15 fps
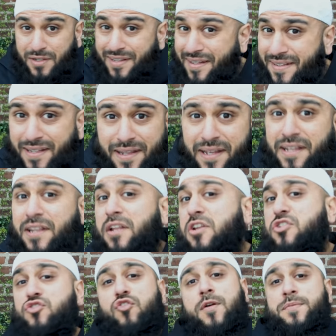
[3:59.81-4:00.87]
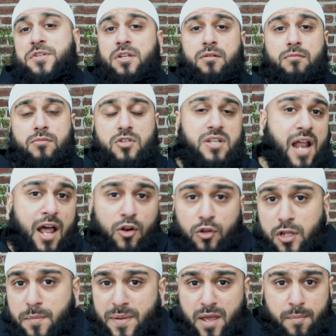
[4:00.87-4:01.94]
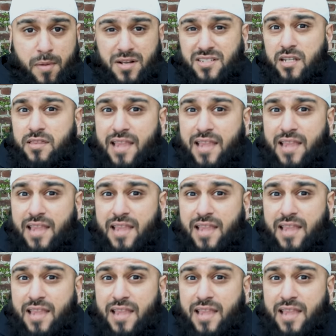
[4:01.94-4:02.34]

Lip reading: So click the link in the description to not only be amongst